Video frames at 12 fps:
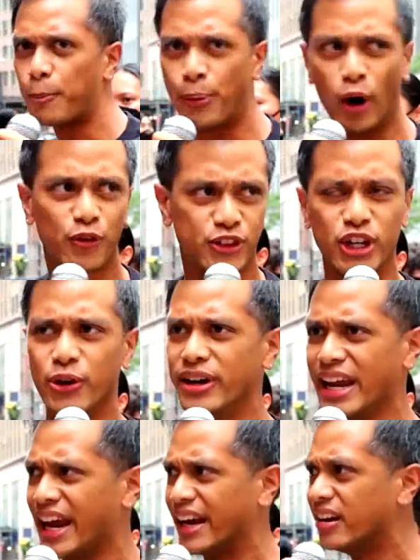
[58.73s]
proof do you
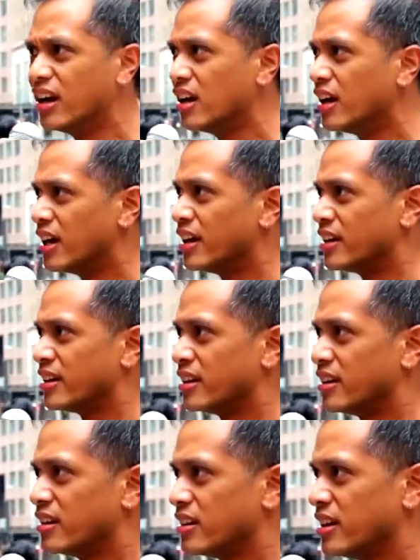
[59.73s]
need?
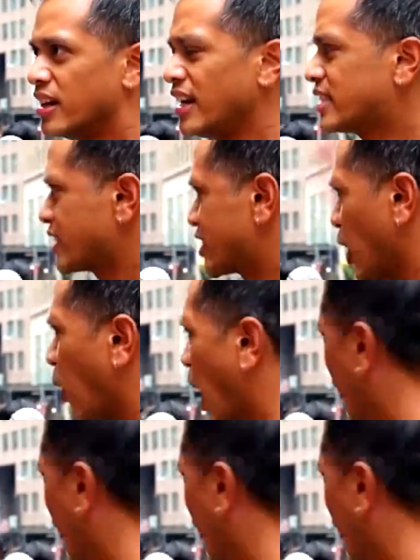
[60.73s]
He's so